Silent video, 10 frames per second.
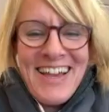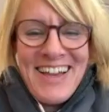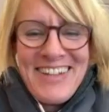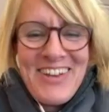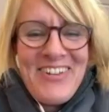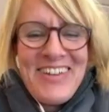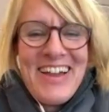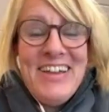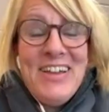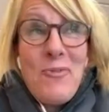I know.
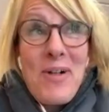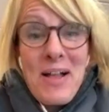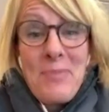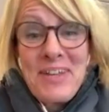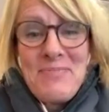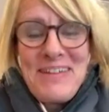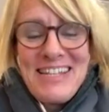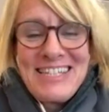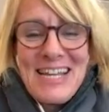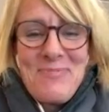Yeah. Well, I'm going to be
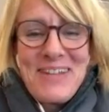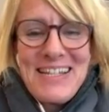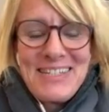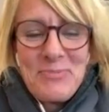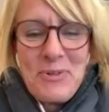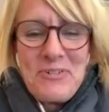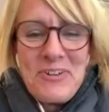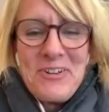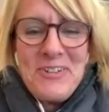the same place tomorrow.